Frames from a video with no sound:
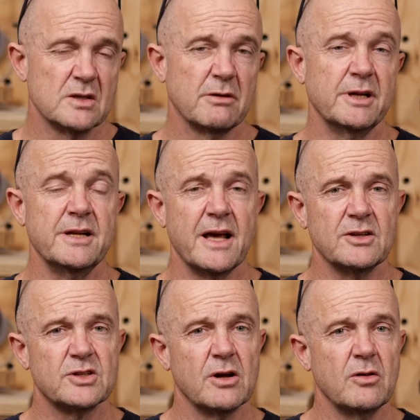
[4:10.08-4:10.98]
So in a
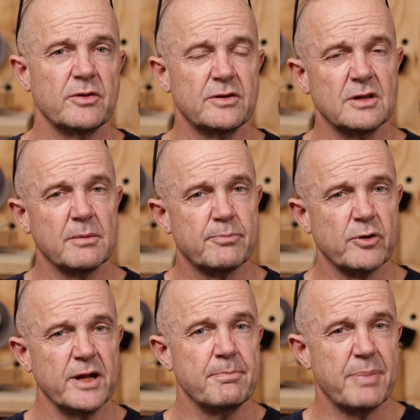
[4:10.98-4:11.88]
nutshell, this is a
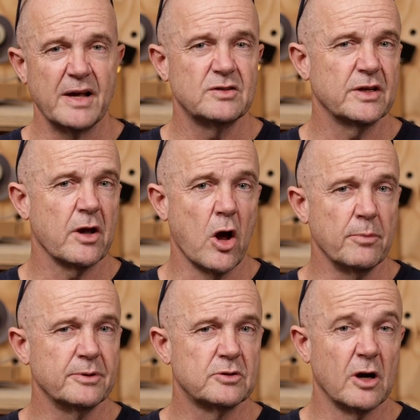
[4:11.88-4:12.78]
pretty basic
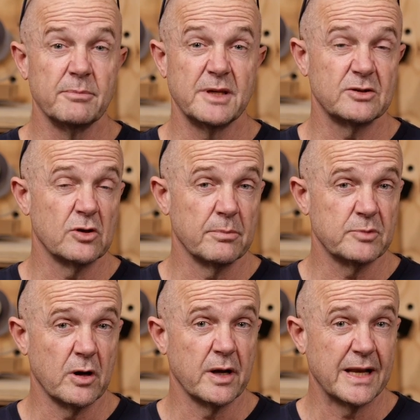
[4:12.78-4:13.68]
open type
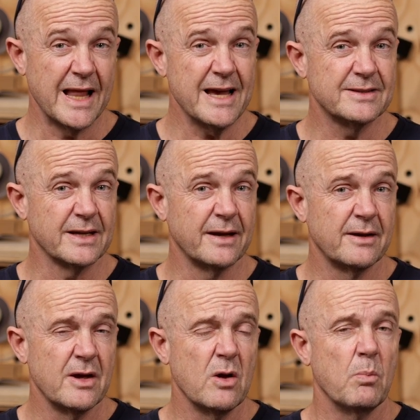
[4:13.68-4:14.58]
desktop diode laser,
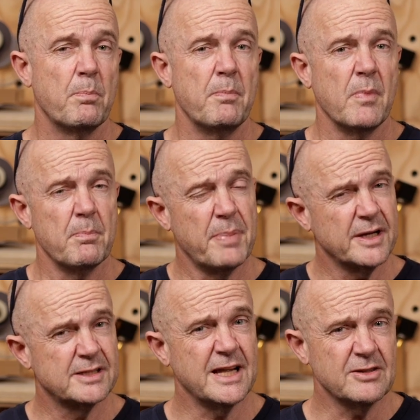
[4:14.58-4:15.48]
but
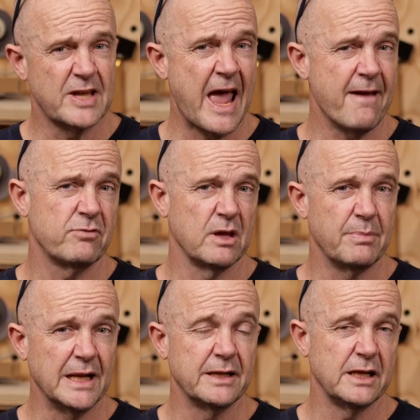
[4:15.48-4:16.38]
it does have the
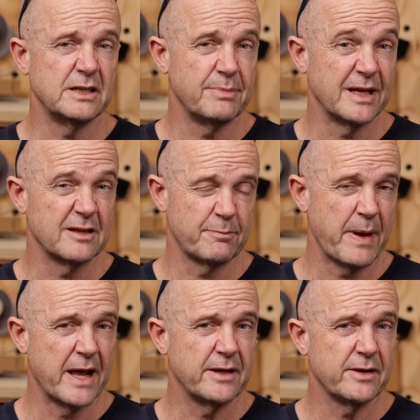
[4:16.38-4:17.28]
ability to be
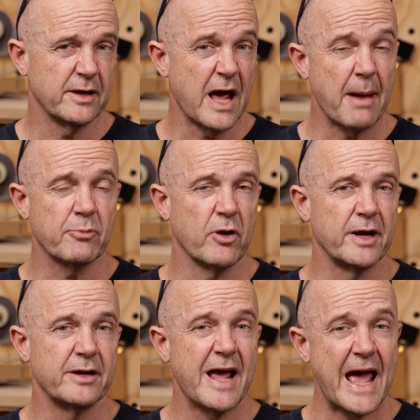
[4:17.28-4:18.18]
expanded and
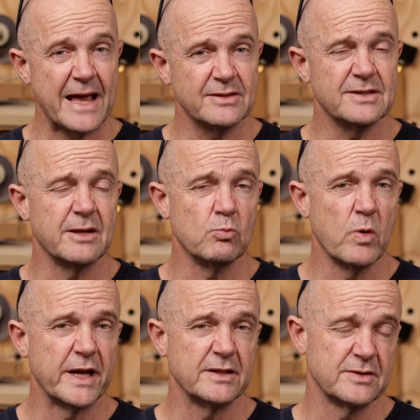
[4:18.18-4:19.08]
upgraded as and
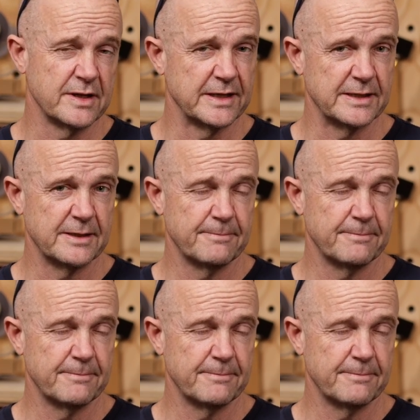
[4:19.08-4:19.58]
when is needed.